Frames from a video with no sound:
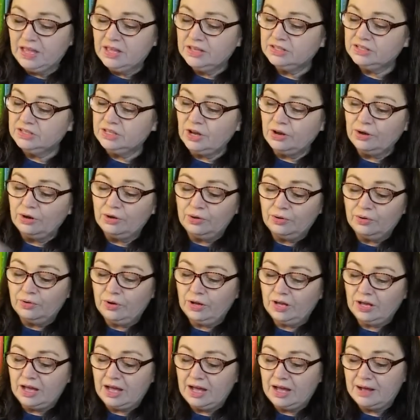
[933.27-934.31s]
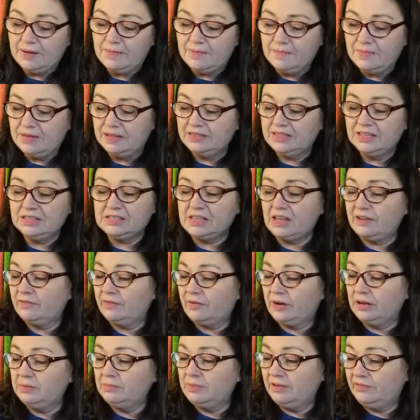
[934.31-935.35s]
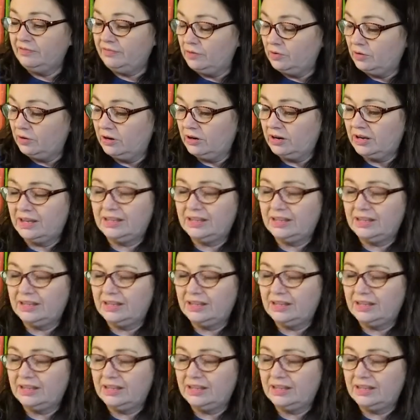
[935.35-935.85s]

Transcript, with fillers: So, this I've read before.